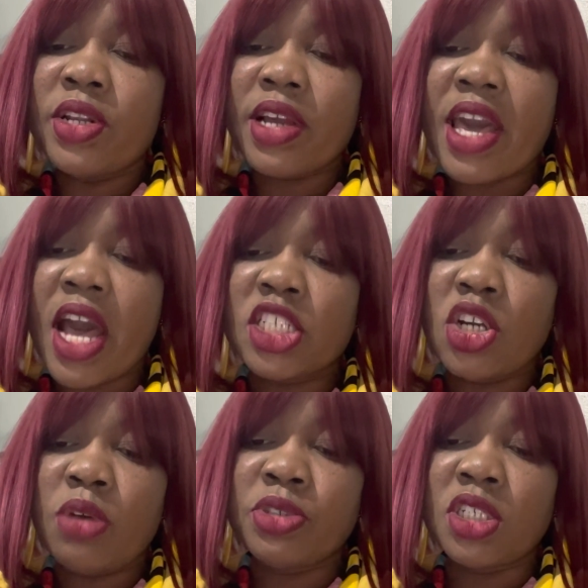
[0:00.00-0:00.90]
the cash
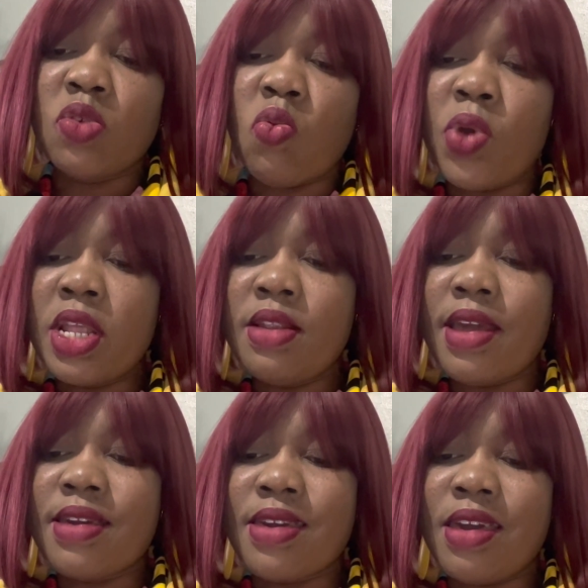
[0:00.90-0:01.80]
option when
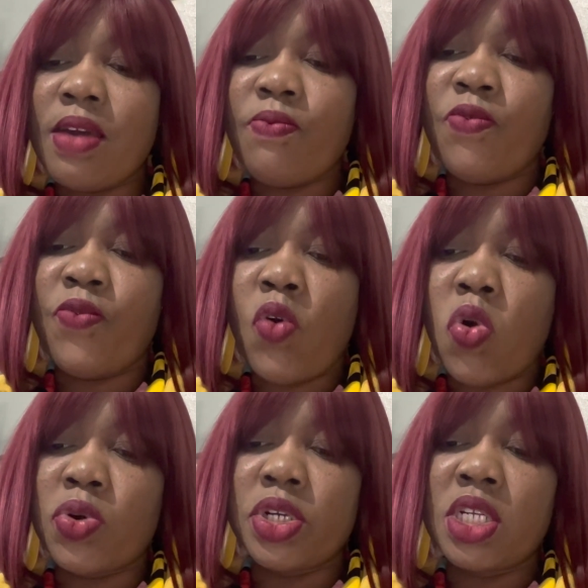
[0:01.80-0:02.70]
they came
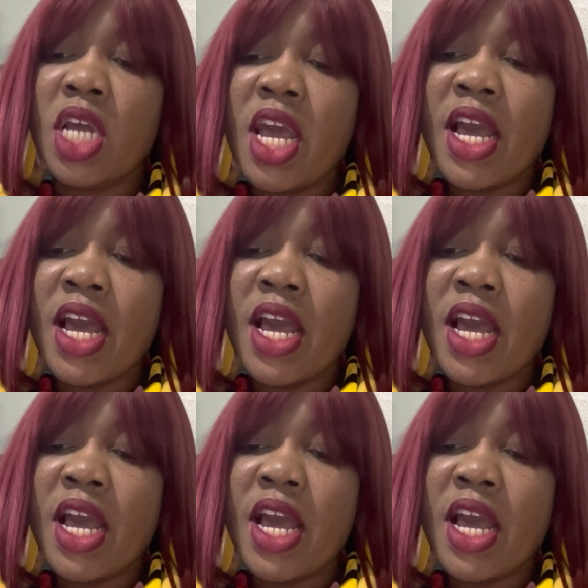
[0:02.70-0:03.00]
forward,